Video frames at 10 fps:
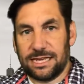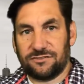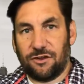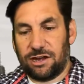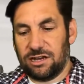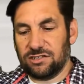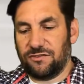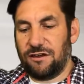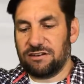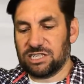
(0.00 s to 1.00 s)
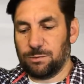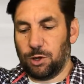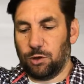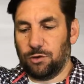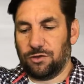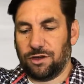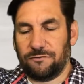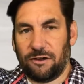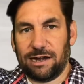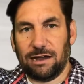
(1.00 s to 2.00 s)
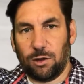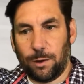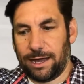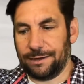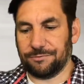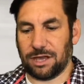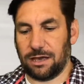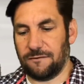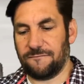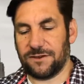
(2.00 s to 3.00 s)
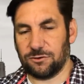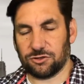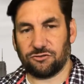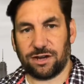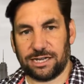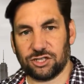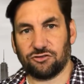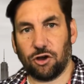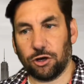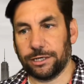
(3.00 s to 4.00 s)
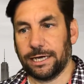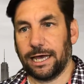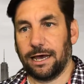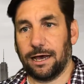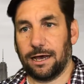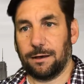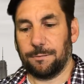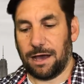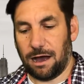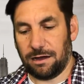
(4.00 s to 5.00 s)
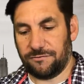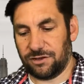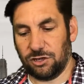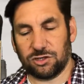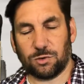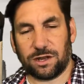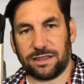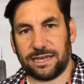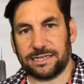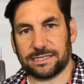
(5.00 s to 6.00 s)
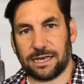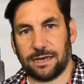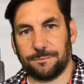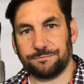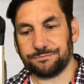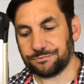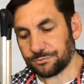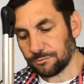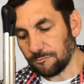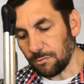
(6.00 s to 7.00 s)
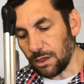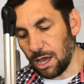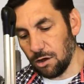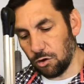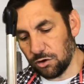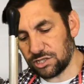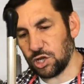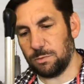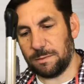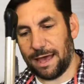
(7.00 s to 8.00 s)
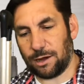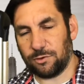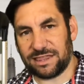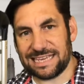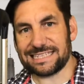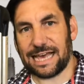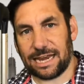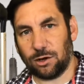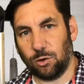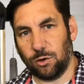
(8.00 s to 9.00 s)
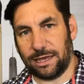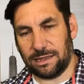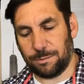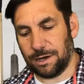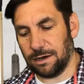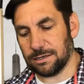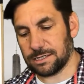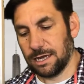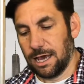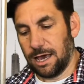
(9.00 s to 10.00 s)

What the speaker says: is very nice, very smooth, very lightweight, feels really strong. I've used one of these or a TUMI bag with this handle in the past.